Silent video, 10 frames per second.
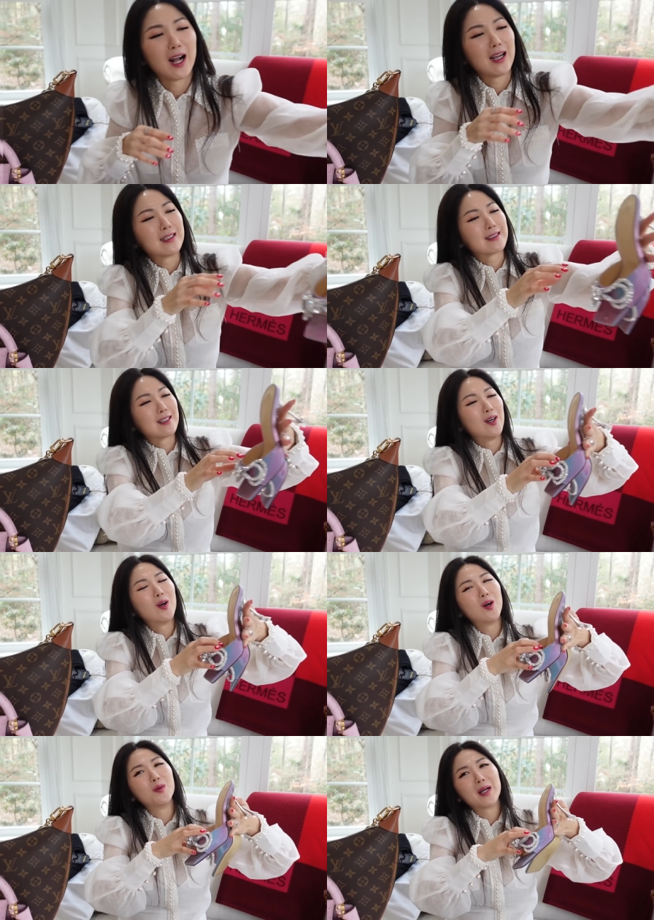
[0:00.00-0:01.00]
guys,
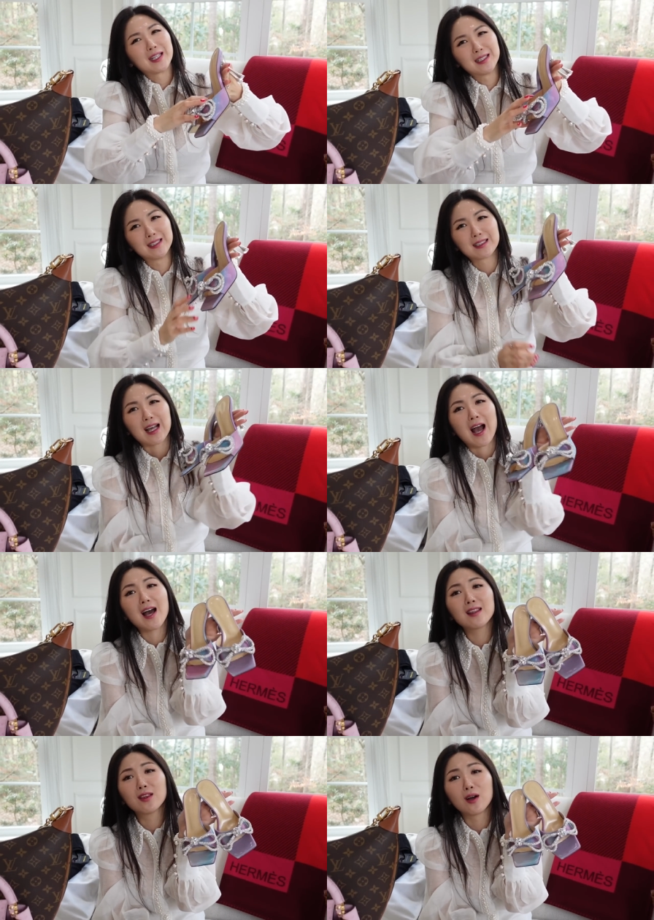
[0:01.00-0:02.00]
oh my goodness,
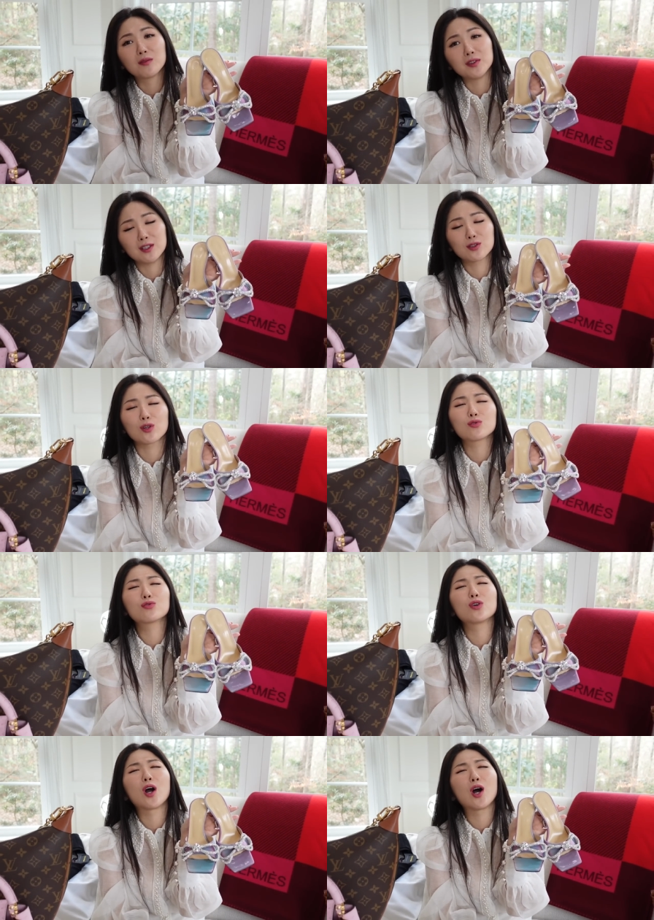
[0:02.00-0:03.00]
I love these
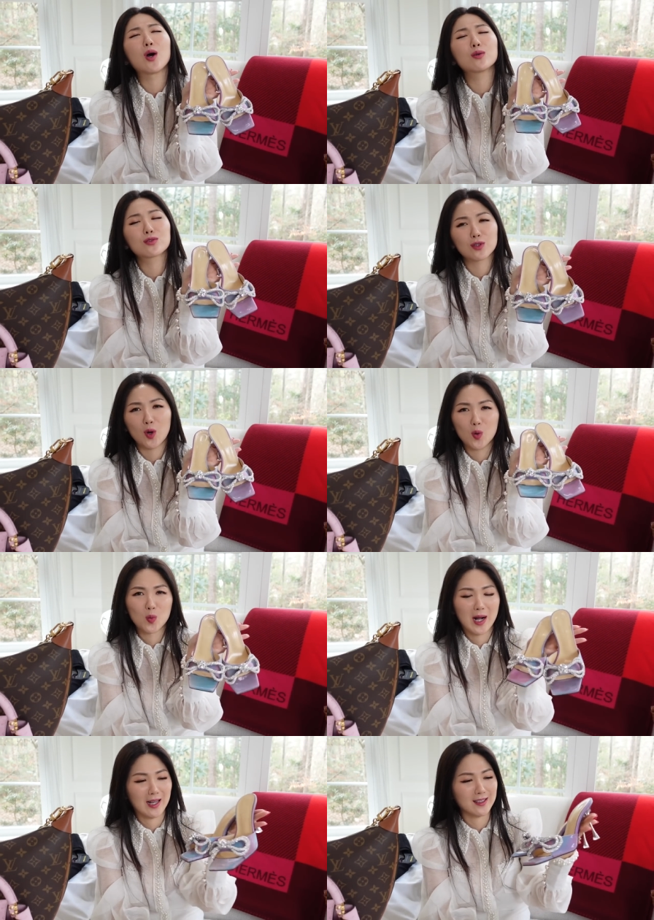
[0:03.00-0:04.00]
so, so
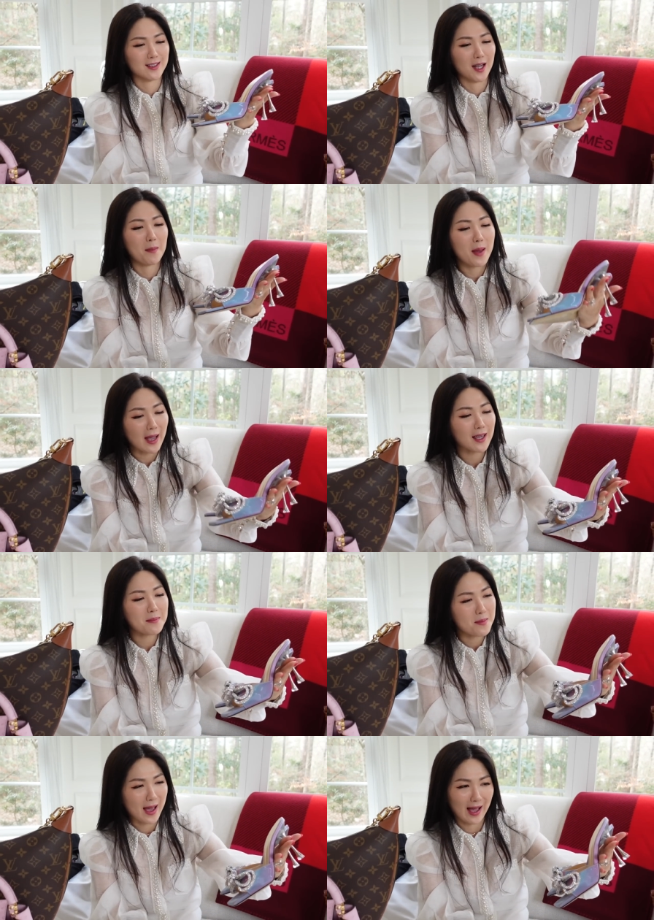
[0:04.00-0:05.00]
much. Mac
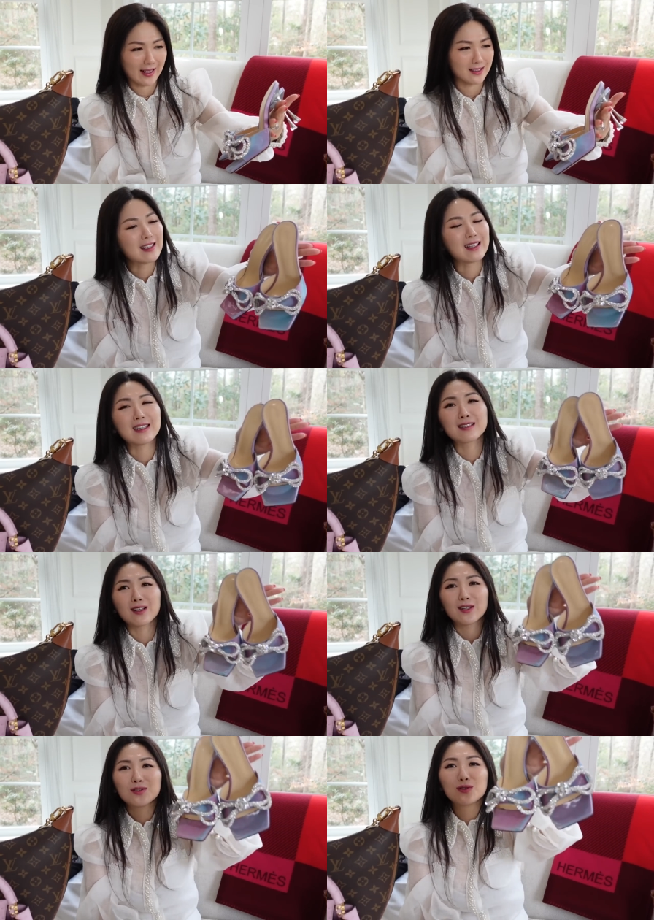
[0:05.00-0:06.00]
and Mac. These
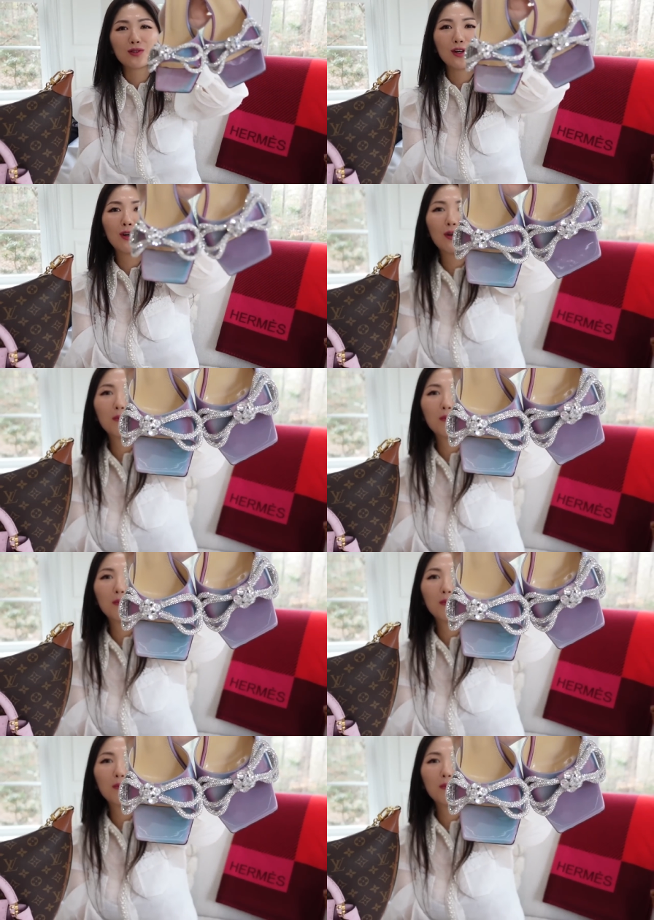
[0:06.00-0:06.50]
are so